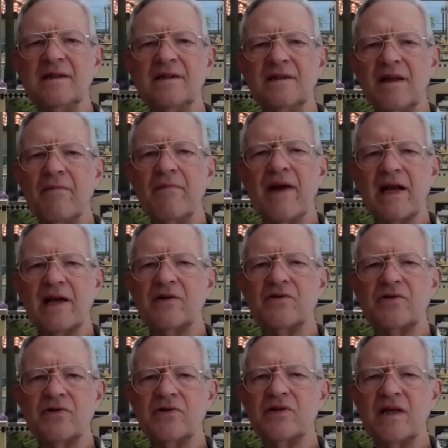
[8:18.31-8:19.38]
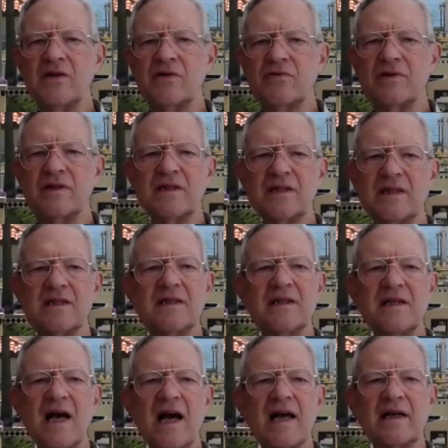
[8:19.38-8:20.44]
The manager's interest is
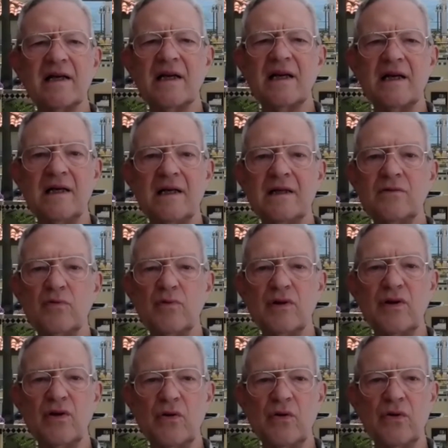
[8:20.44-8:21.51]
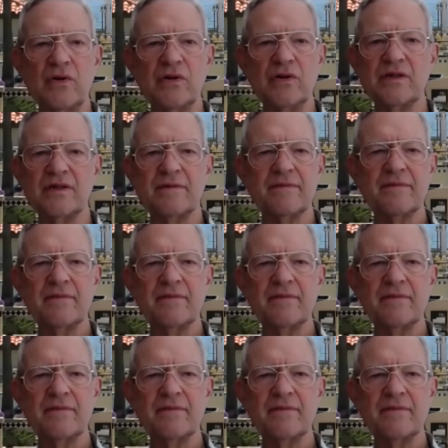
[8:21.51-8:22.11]
not aligned with yours.